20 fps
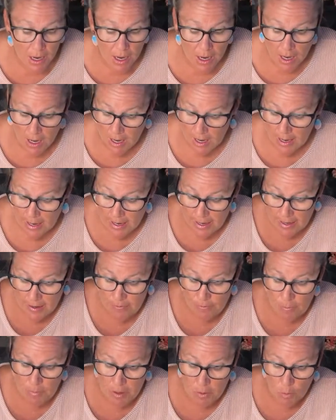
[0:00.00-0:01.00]

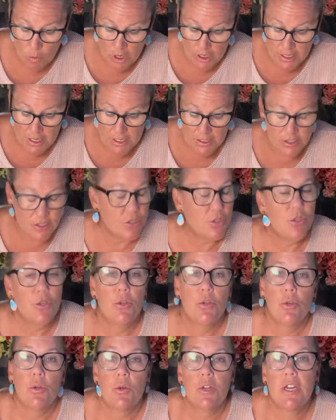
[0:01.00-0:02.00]
I've been wanting
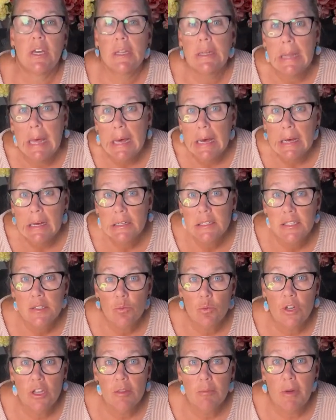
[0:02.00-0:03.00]
to connect
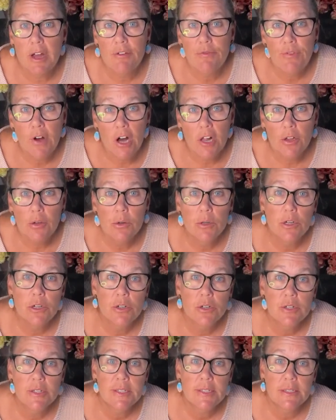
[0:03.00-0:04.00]
with my
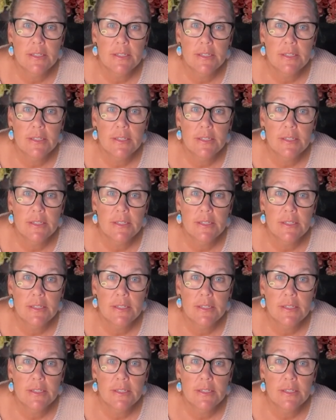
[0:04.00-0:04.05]
followers